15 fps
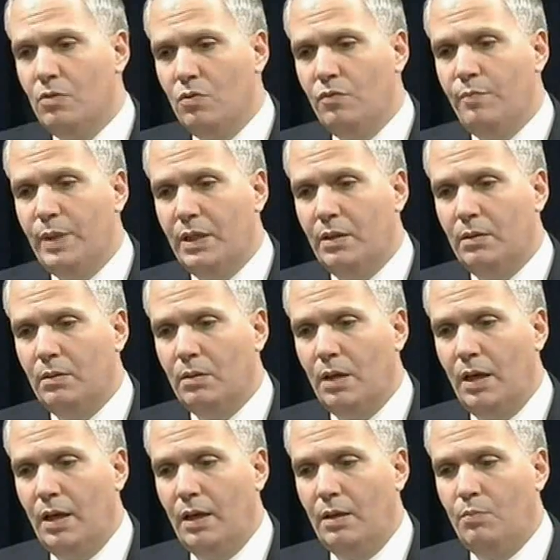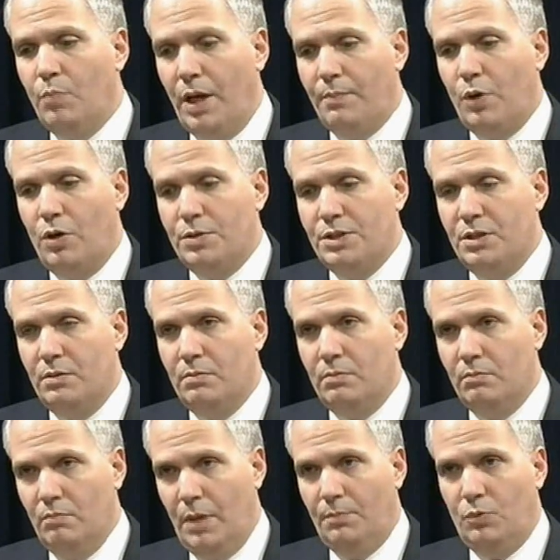You've been a
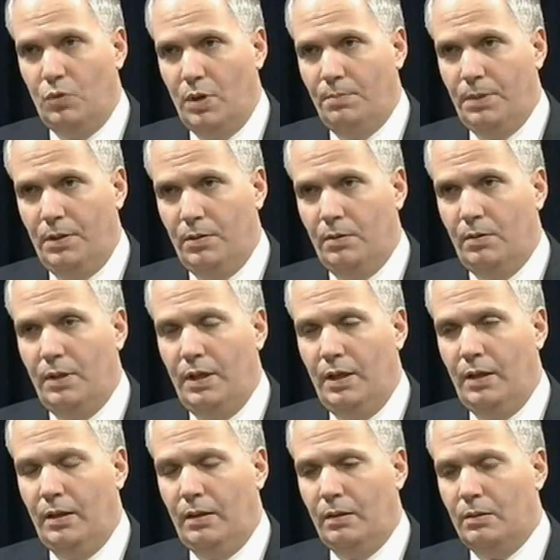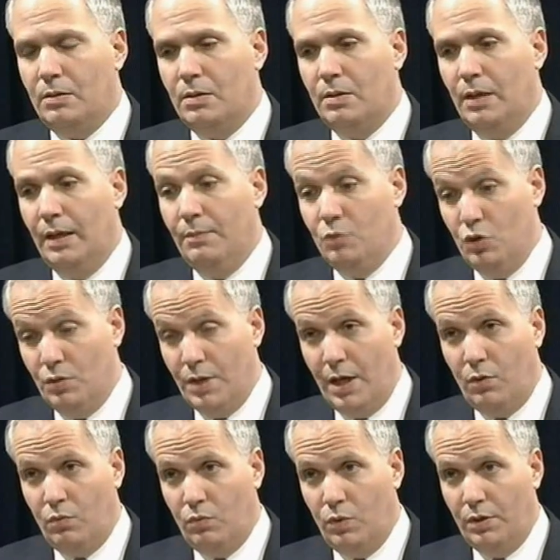bipartisan member up here, and you're
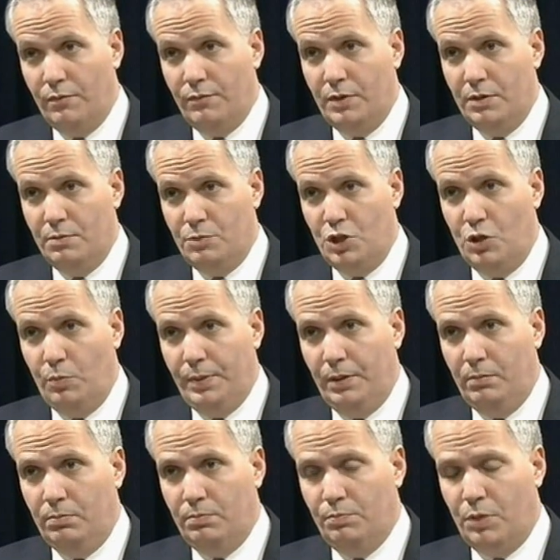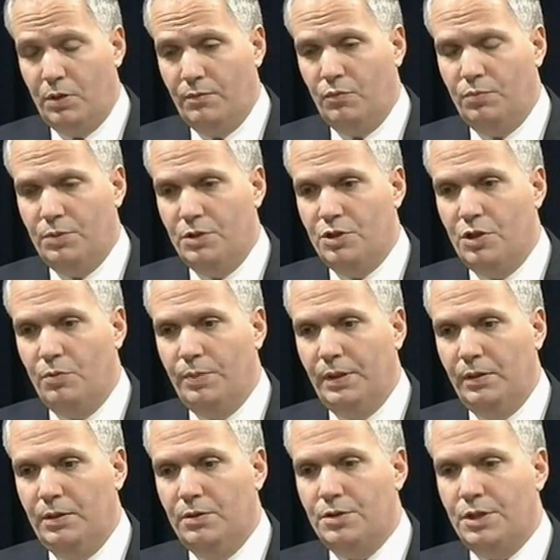now one of the GOP, part of the
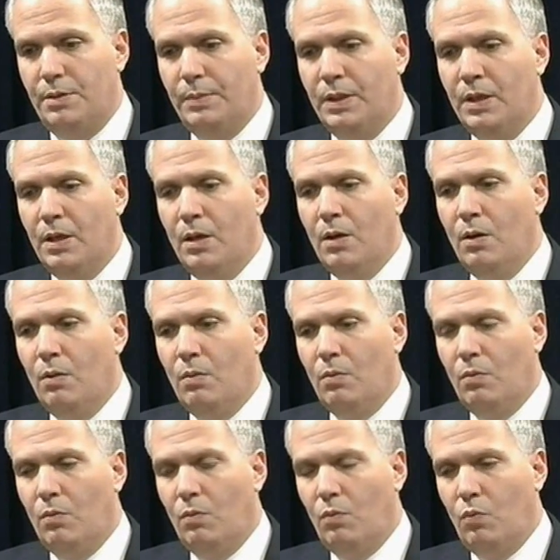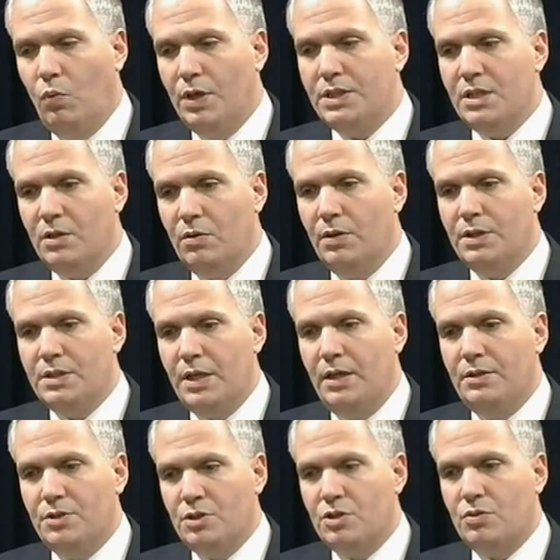GOP leadership. What's it going to
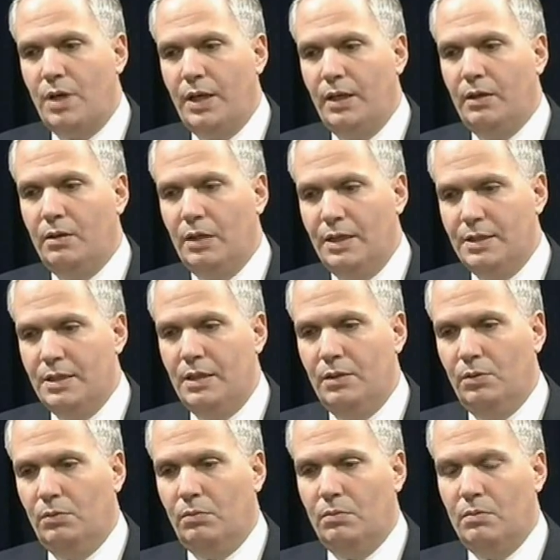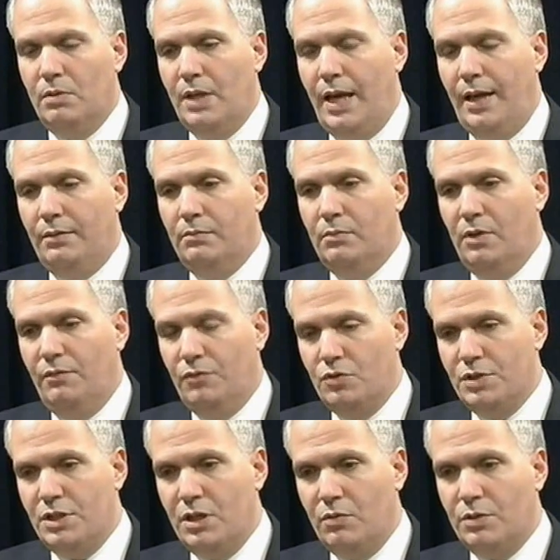take to strike a deal that
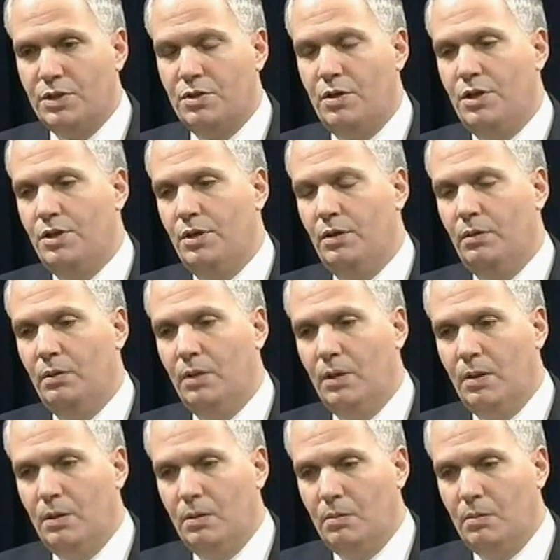averts sequestration,